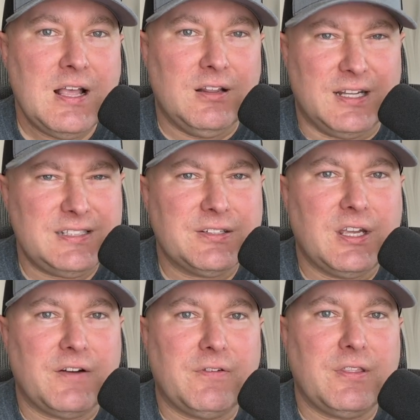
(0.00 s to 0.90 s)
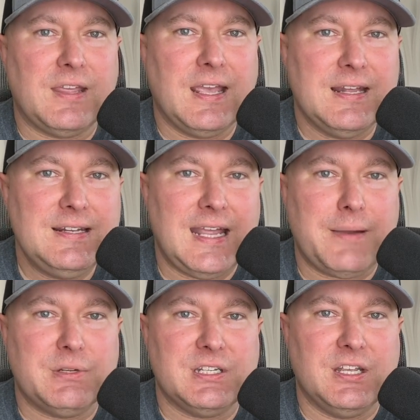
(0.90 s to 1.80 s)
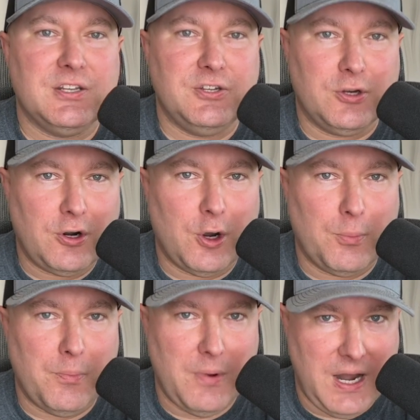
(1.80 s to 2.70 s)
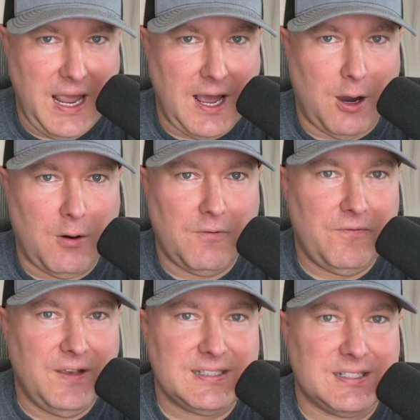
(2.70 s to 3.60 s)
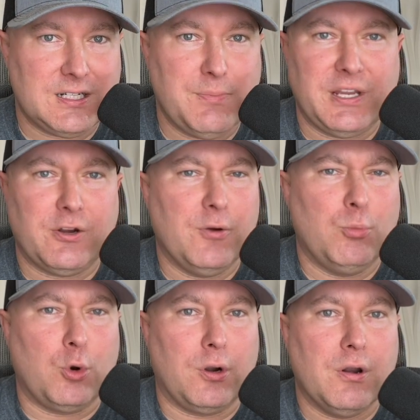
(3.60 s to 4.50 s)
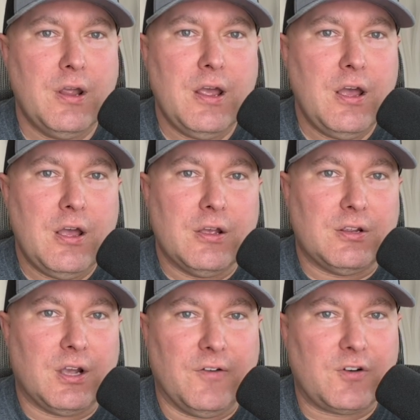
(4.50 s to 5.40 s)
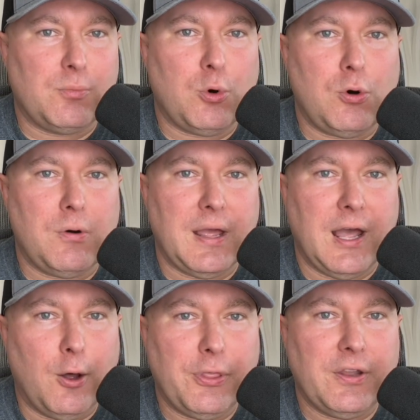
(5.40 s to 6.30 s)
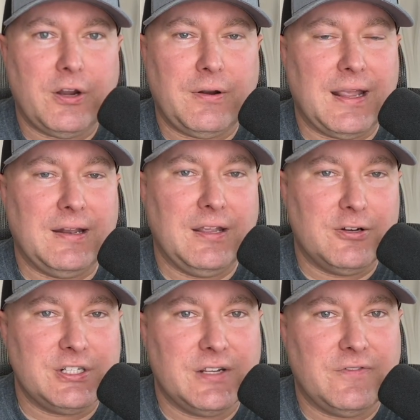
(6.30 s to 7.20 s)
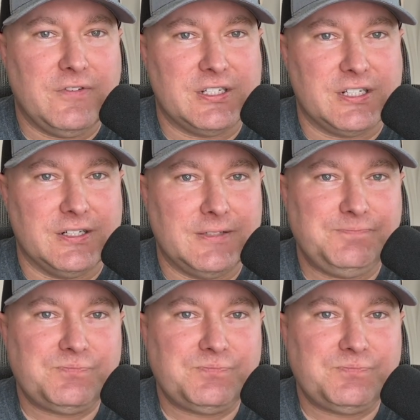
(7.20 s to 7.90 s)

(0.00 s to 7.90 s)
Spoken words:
Let's uncover the hidden damage in your home now. Fix it to make your home more comfortable, healthier, and energy efficient.